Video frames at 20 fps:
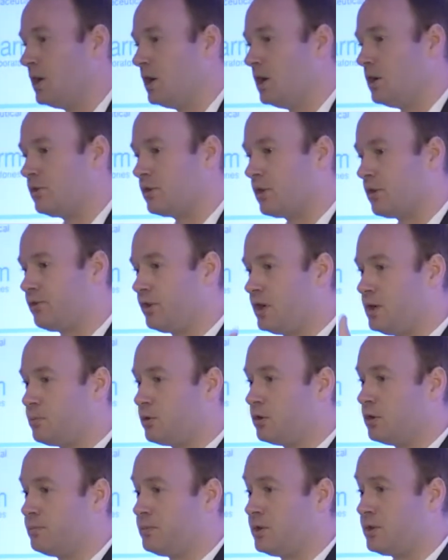So three
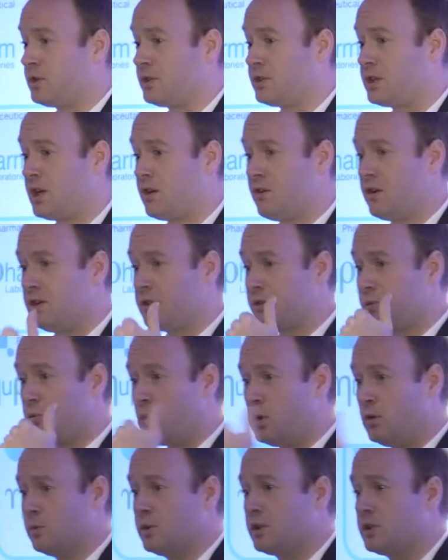broad business areas,
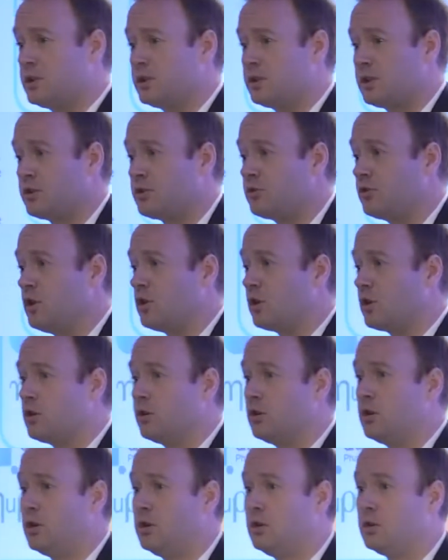one which is a strong
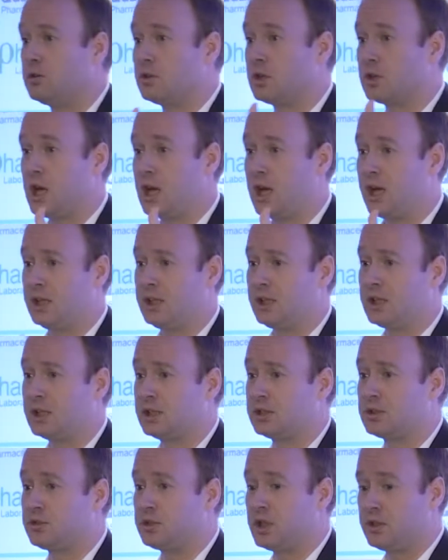core, highly
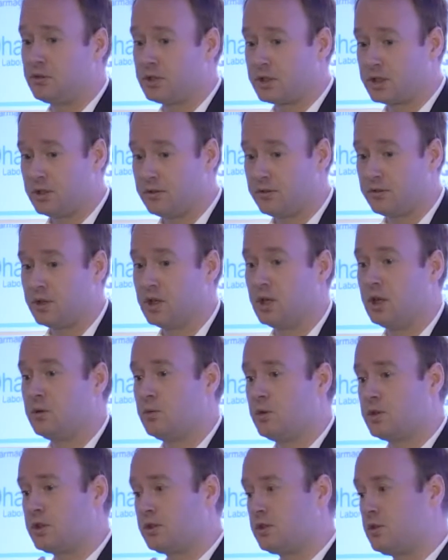cash generative,
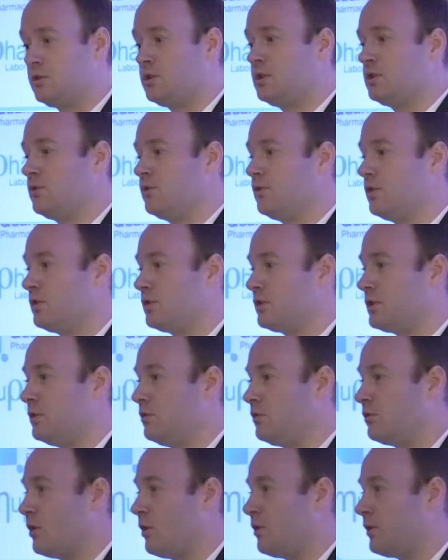which is using to fund two
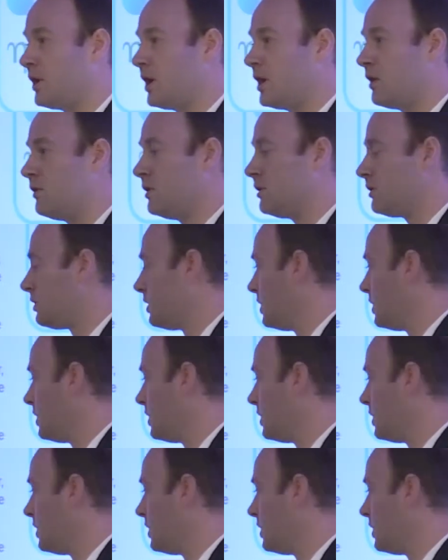growth areas.